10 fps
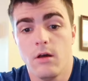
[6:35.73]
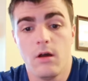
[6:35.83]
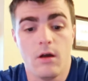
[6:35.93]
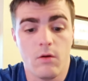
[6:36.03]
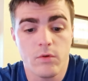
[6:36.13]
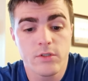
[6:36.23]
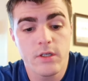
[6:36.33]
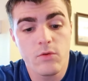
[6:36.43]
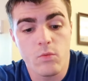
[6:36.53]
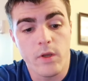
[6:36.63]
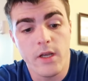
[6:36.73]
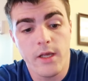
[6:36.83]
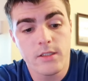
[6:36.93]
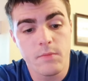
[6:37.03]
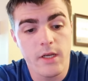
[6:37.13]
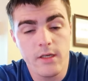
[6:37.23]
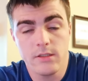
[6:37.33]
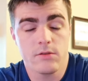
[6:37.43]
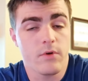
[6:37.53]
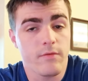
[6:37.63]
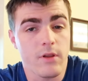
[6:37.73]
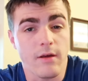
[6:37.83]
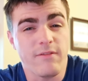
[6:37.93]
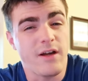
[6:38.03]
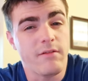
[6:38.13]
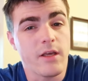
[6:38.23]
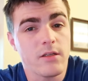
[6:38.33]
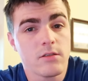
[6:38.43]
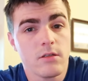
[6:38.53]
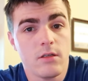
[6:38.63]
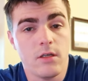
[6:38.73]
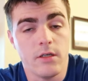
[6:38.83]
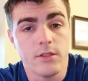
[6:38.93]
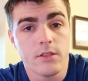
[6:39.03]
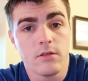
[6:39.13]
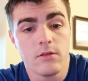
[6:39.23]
Once you get through P days is roughly like 5 days ish.